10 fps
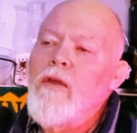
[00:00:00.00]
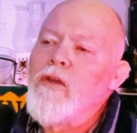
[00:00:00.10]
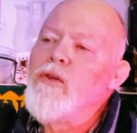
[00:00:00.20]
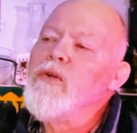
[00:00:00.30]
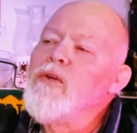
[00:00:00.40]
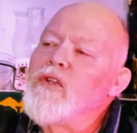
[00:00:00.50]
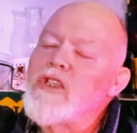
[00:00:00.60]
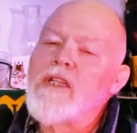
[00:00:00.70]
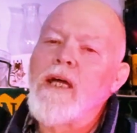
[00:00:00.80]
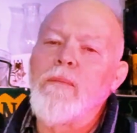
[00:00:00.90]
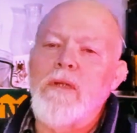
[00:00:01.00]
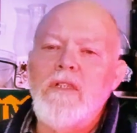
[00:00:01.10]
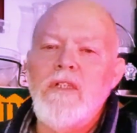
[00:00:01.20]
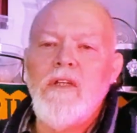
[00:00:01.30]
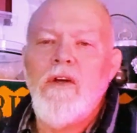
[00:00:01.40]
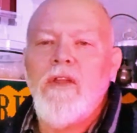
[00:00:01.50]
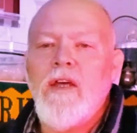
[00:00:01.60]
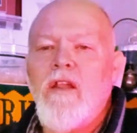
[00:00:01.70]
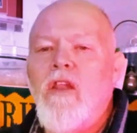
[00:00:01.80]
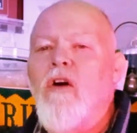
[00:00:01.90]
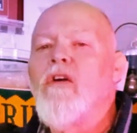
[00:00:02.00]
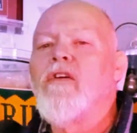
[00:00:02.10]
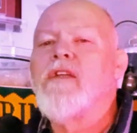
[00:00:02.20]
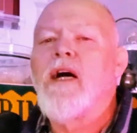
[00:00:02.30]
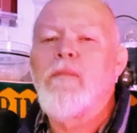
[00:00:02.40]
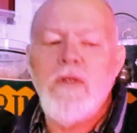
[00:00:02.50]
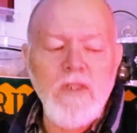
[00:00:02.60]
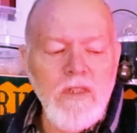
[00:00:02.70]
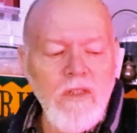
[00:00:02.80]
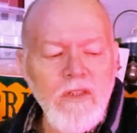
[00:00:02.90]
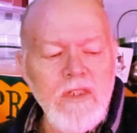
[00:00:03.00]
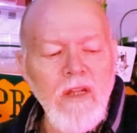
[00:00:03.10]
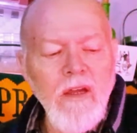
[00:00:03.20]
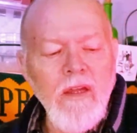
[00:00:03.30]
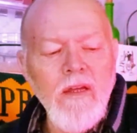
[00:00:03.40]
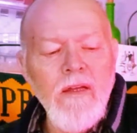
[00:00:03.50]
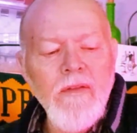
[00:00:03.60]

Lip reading: huge tables, the long tables. Looks like